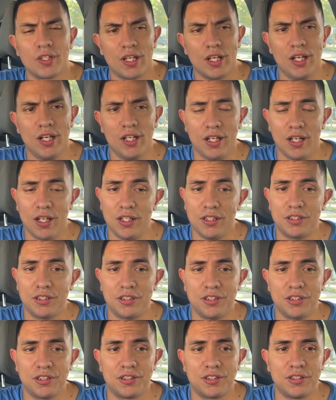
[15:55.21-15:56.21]
it, it's
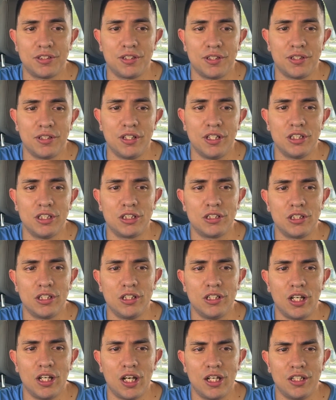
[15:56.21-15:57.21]
just uh, it's
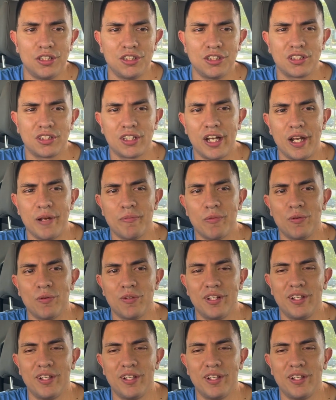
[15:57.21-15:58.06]
it, I just came up with